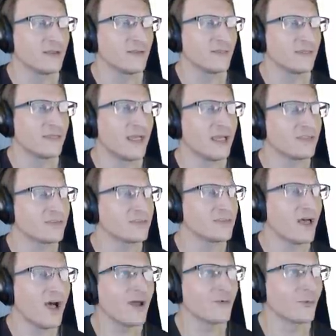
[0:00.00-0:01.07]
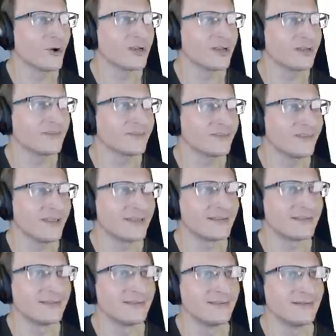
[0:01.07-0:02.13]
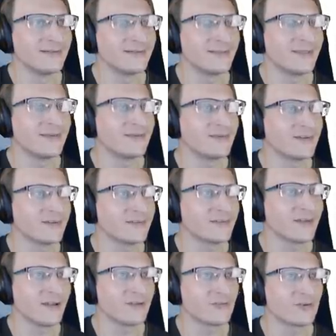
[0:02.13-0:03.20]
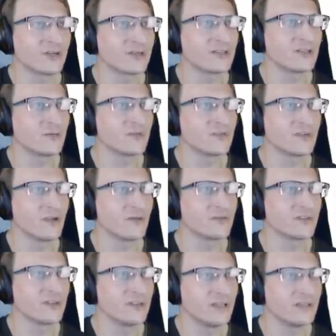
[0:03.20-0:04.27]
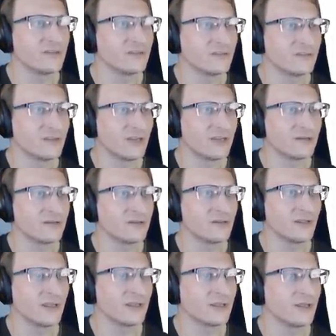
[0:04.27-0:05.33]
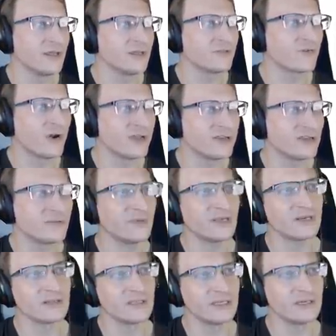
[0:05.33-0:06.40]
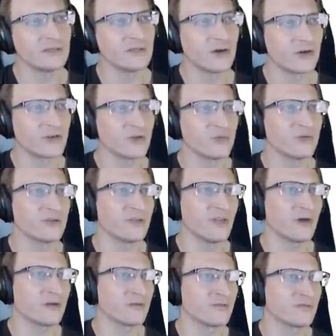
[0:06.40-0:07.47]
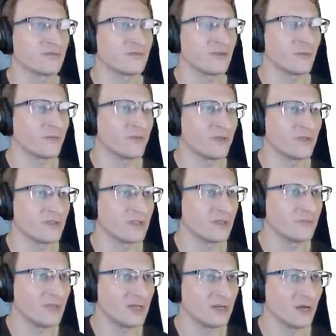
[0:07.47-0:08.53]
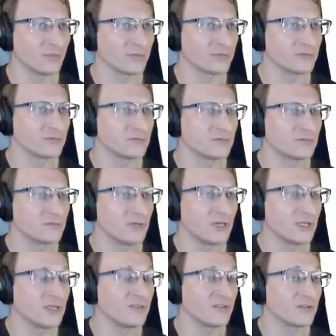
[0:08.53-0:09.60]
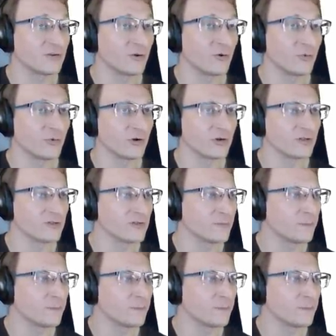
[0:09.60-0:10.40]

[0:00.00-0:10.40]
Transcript: that's not what it said. They just contradicted themselves and then said like tried to make a legal argument out of something that they made up, at least in their own words.